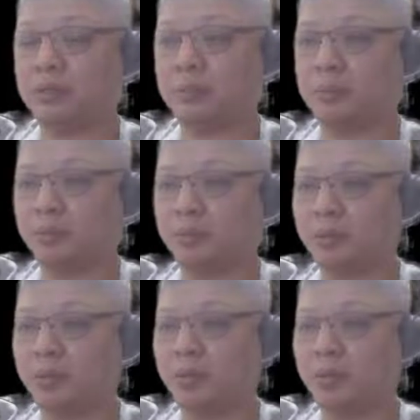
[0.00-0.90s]
proper
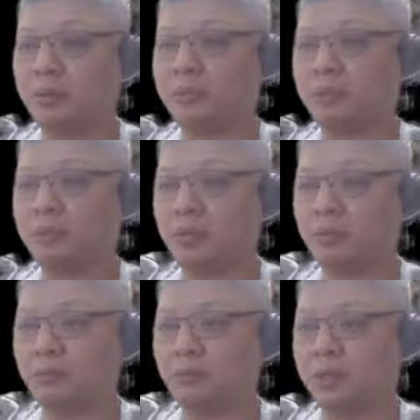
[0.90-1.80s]
horse, but
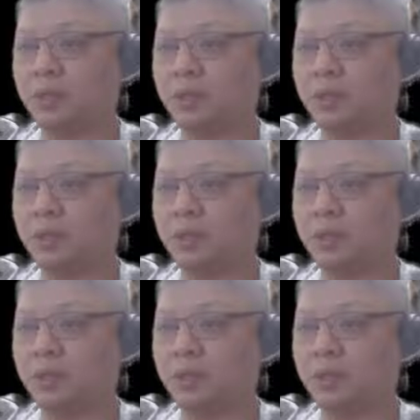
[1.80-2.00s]
that would